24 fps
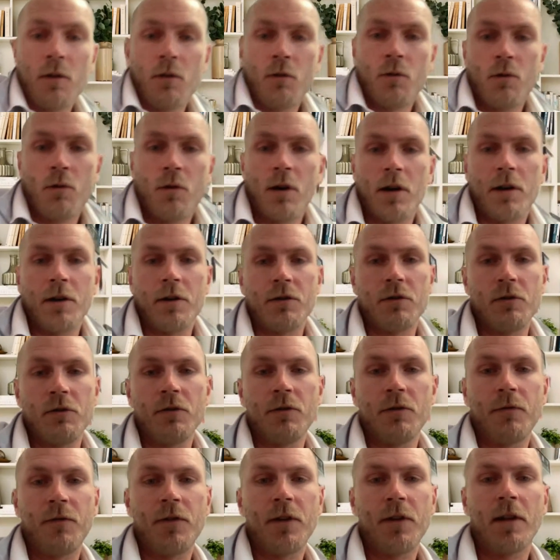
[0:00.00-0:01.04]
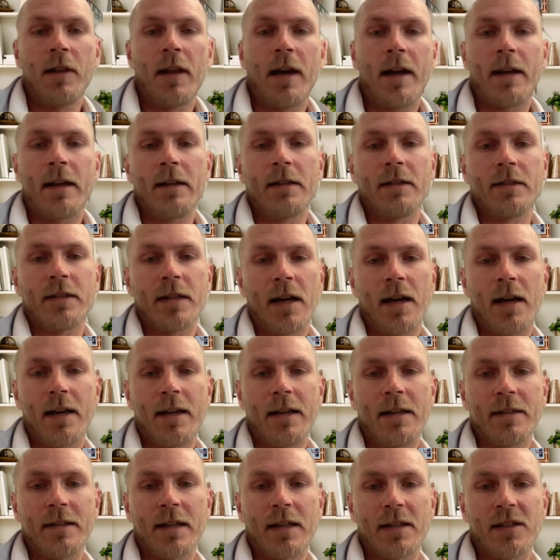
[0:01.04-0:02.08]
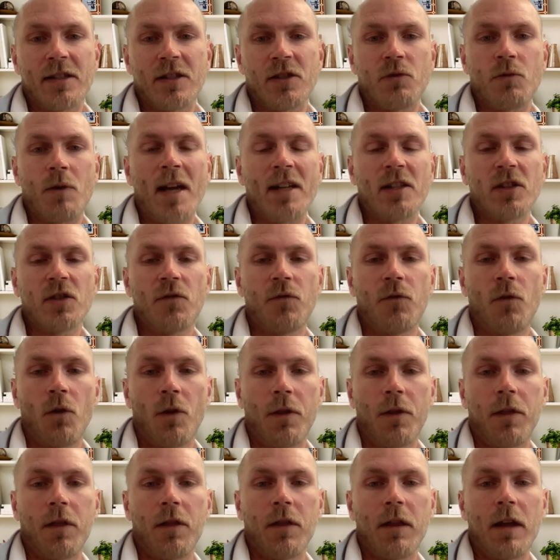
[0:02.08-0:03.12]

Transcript: Or do you feel like it's a stressful